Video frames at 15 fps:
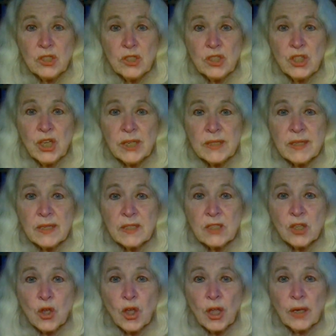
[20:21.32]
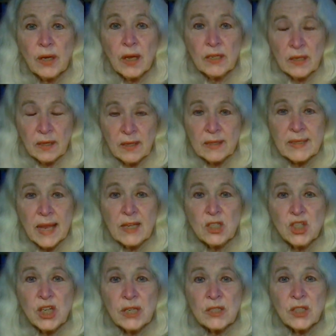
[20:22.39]
Jesus could, let's say
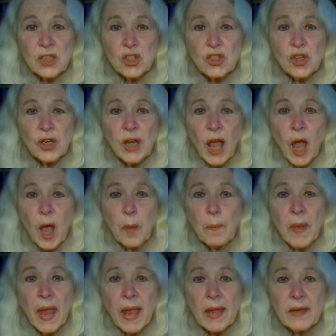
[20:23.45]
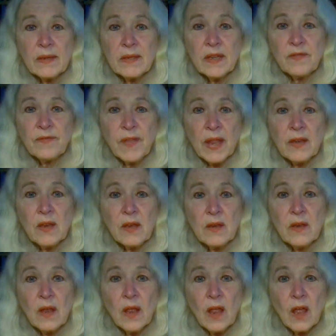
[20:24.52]
Jesus stood up and
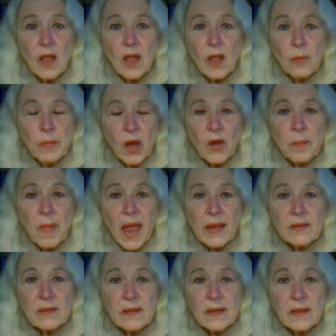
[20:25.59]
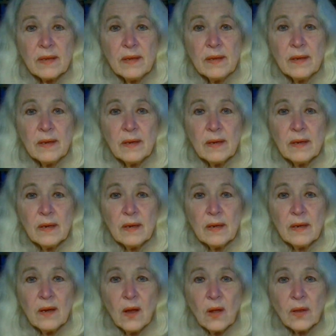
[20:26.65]
defended Mary Magdalene.
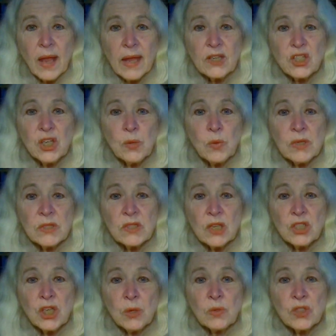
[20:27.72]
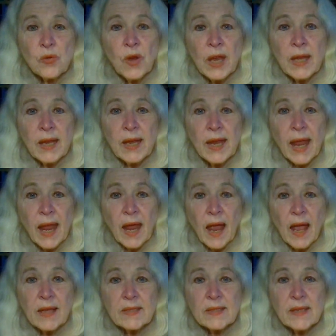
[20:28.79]
Okay, she was creating
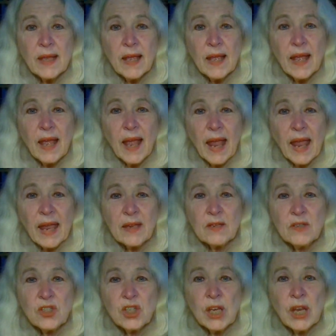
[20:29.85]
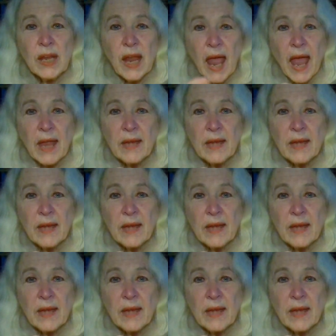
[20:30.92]
chaos, and she